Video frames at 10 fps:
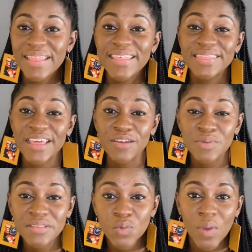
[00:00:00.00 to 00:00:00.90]
The third
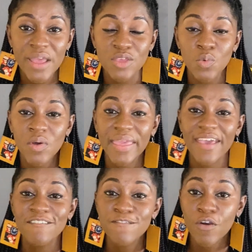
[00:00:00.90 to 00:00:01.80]
reason why you will
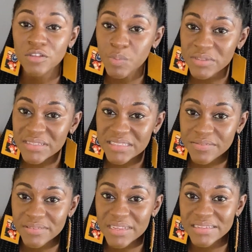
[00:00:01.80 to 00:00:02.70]
get a false
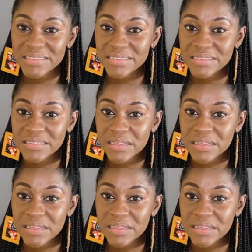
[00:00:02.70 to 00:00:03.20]
positive test is